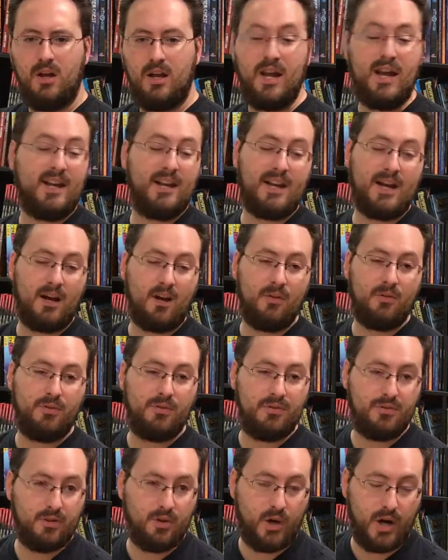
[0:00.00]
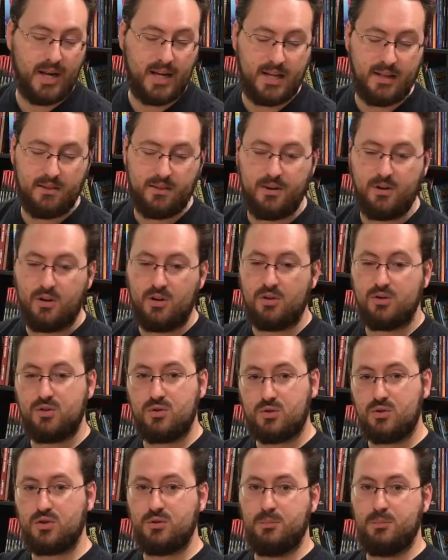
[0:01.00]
And now, granted, there are source